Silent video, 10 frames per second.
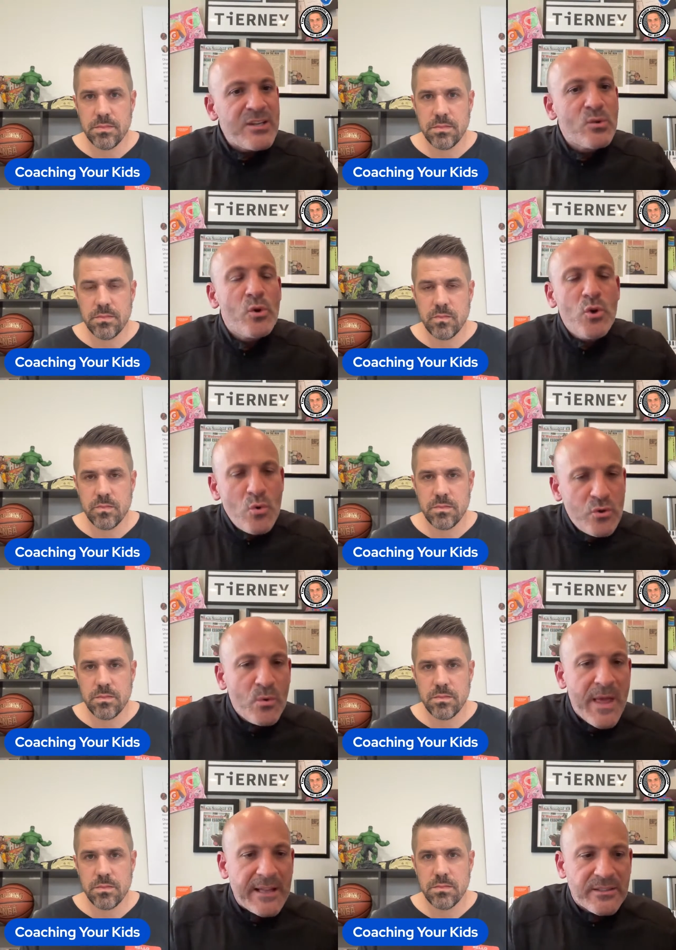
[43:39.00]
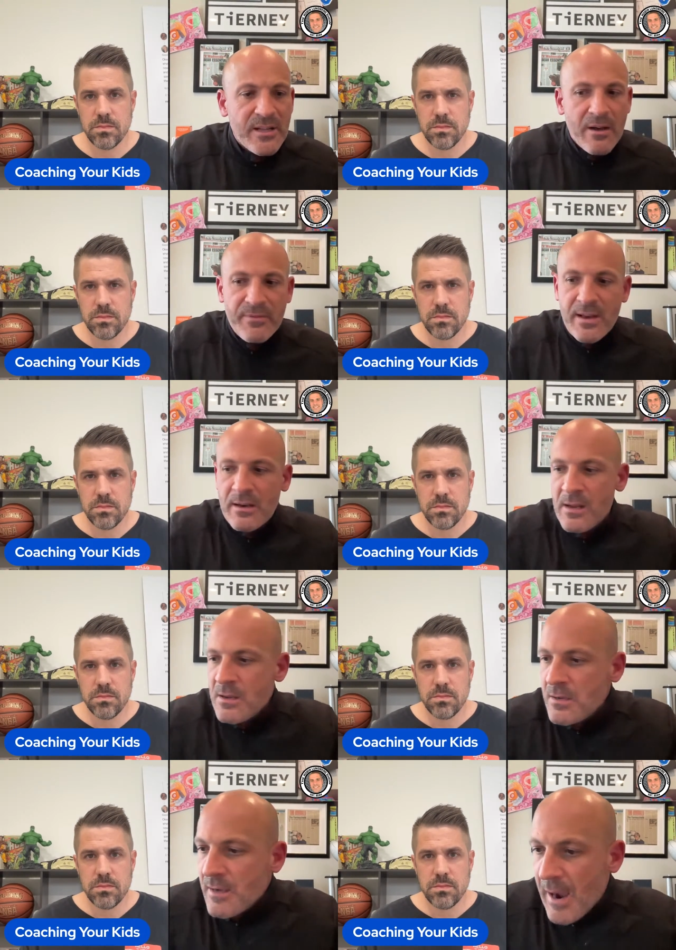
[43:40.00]
Speaker 1: I saw you do that stuff, and
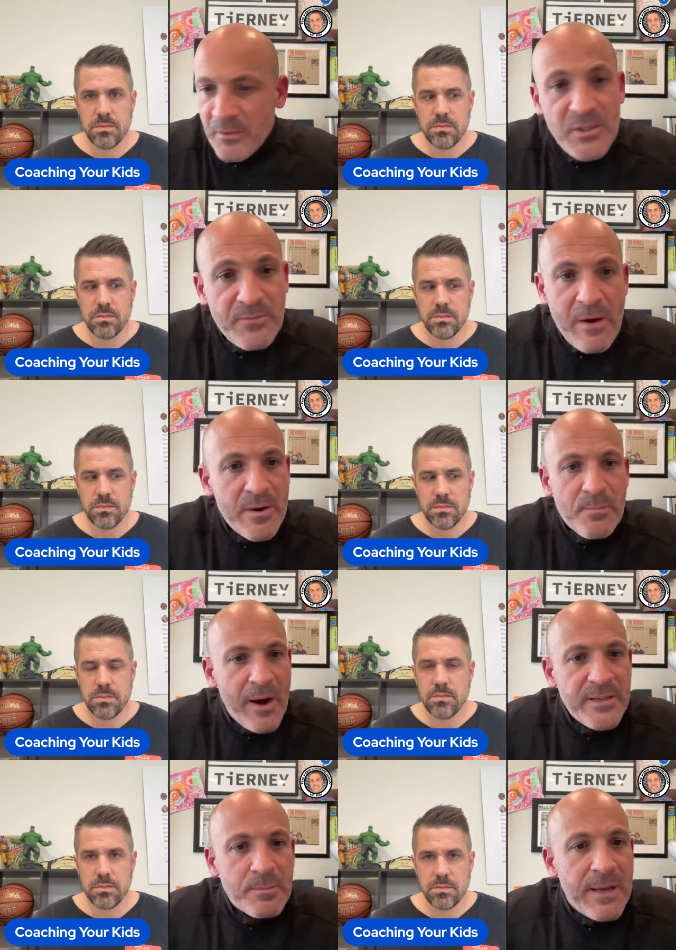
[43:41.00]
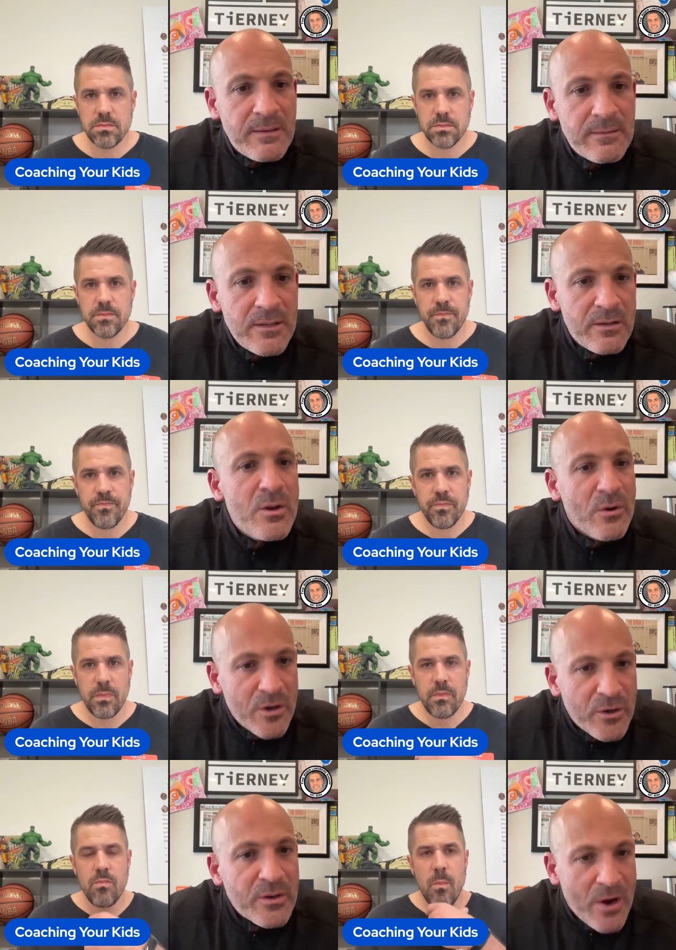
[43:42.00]
I was just very impressed, man. You,
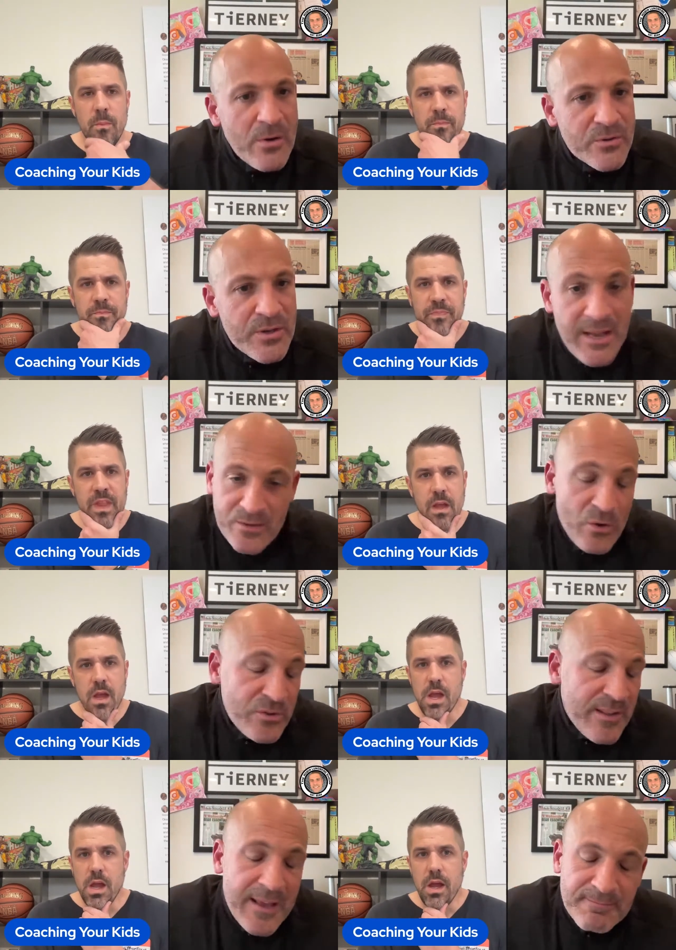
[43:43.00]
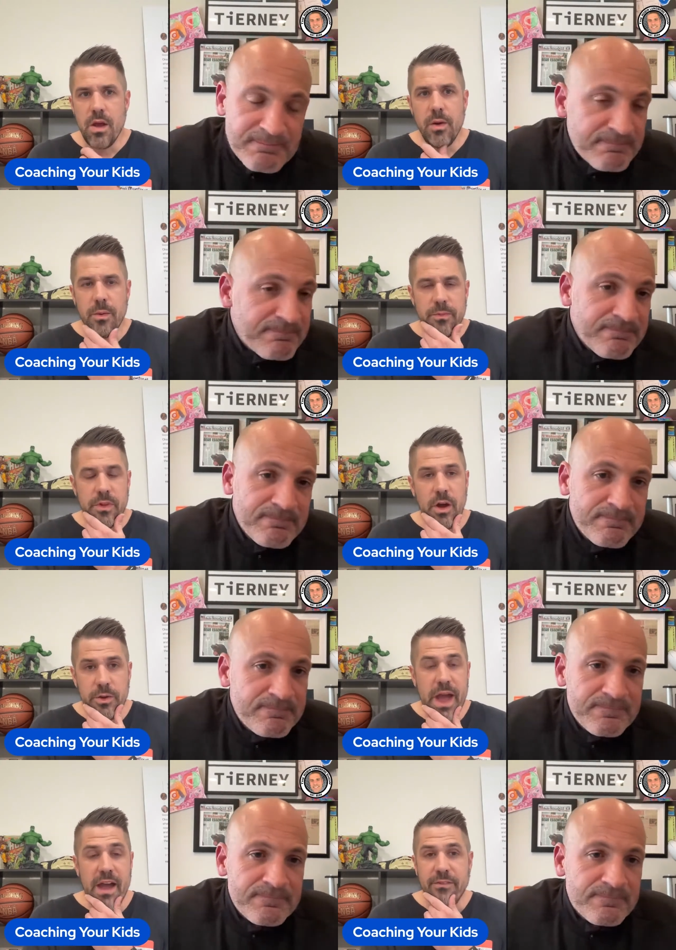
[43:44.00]
are a good coach. I told you that. No,
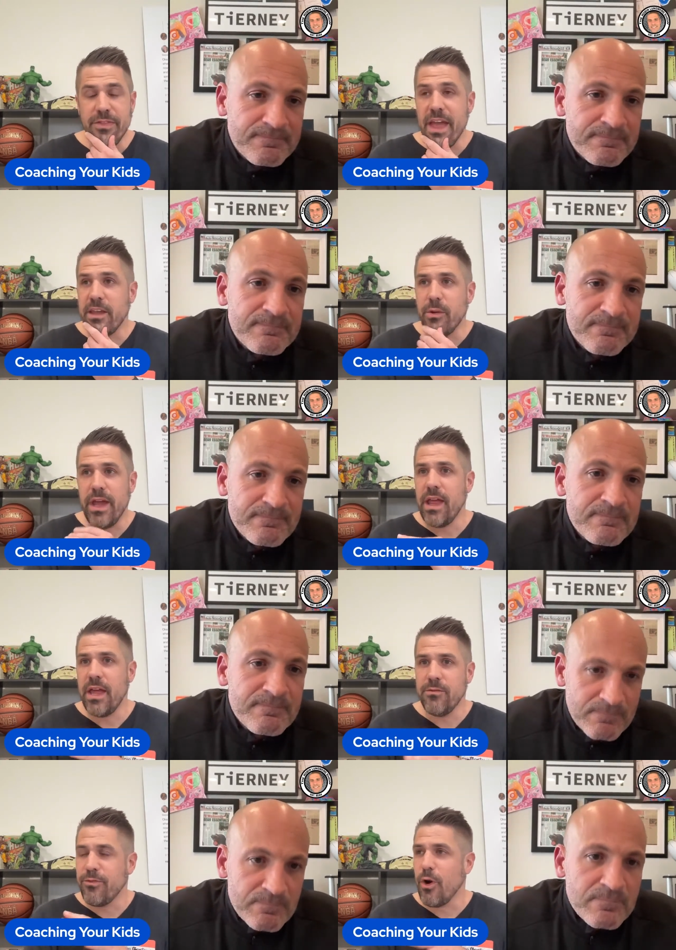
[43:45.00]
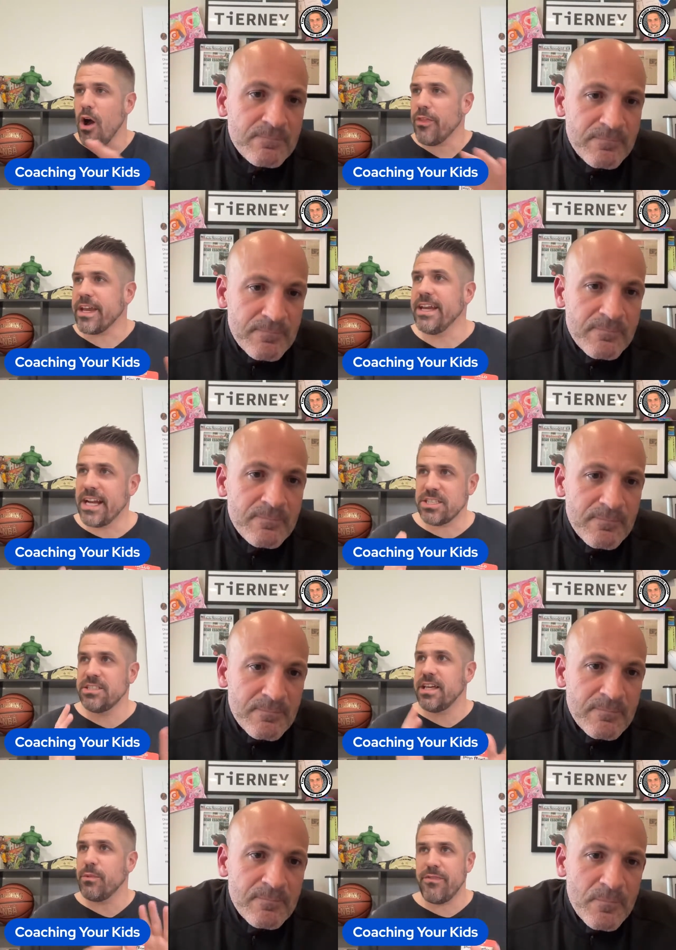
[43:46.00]
you have,
Speaker 2: and thank you. And, and for all the
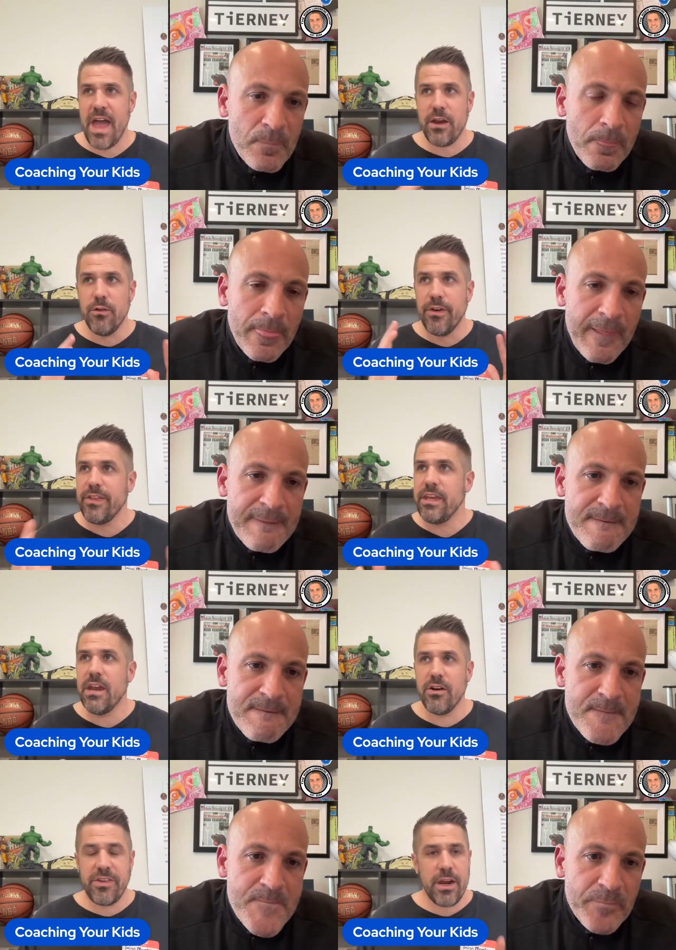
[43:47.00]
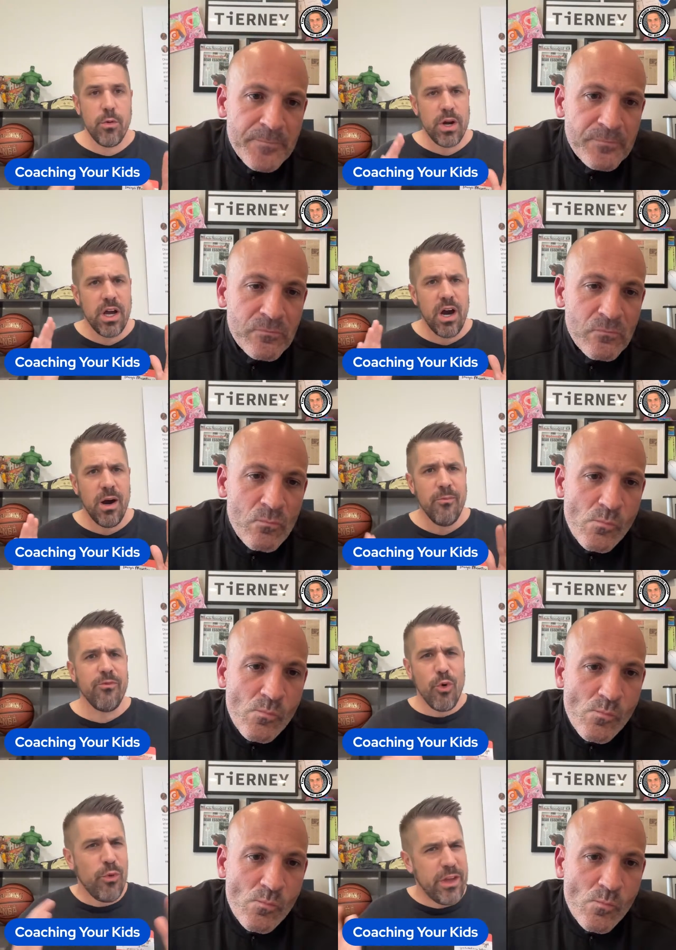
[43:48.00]
connections that we've had over the years, I don't want to um,
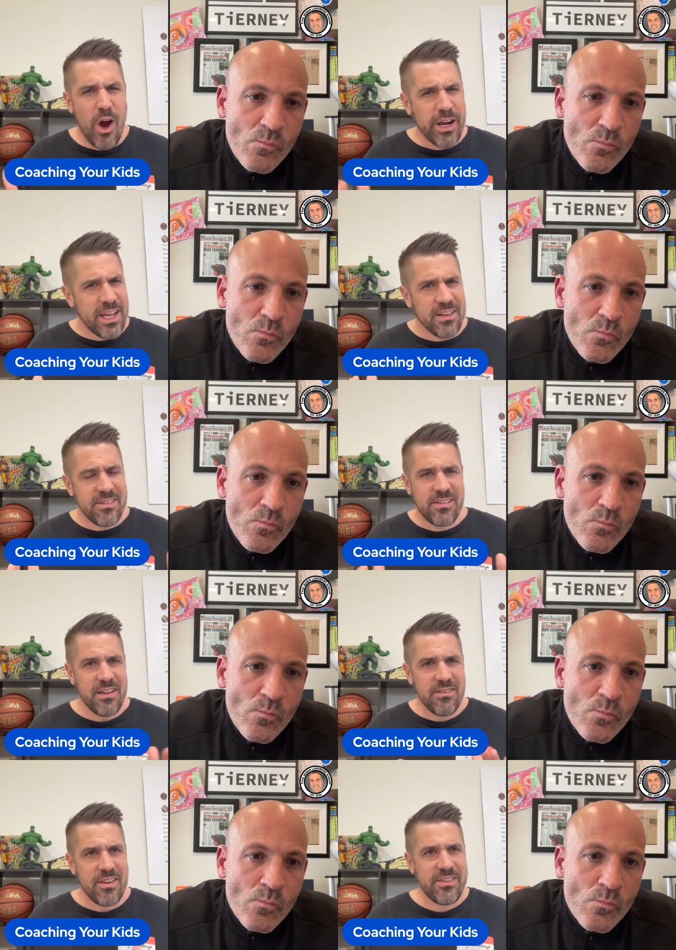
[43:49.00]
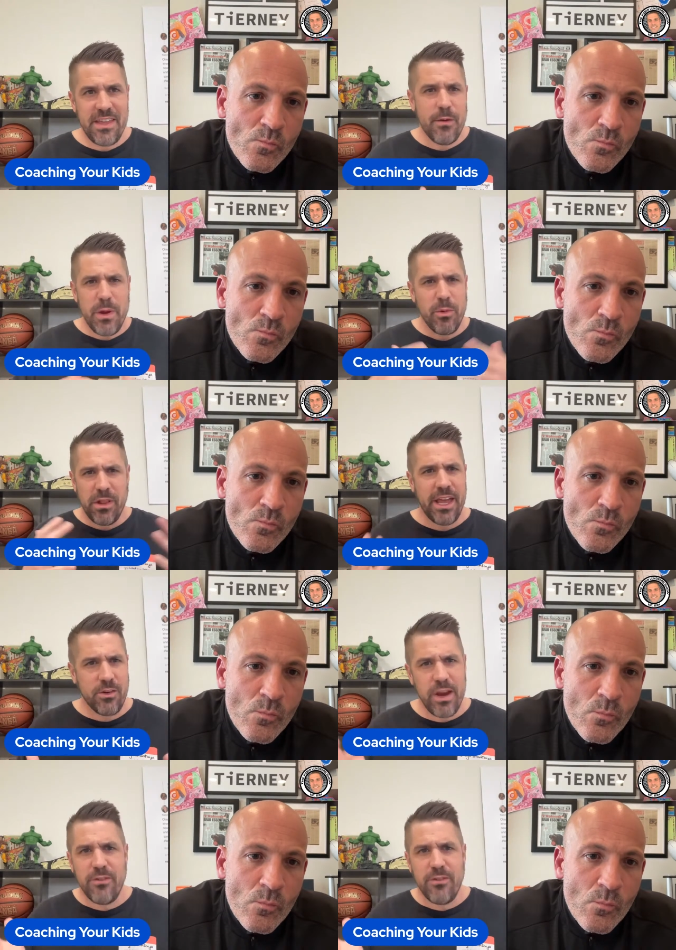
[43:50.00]
fool the audience to, to say that we were like great